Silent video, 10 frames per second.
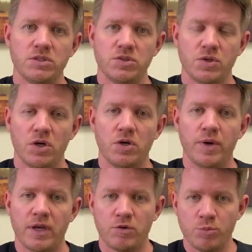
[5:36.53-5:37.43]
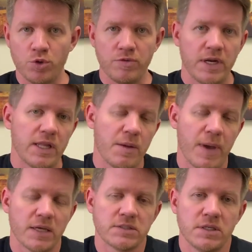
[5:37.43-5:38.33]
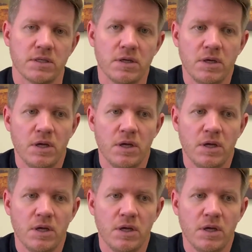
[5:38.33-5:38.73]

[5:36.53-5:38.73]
to go and remove any of that masking,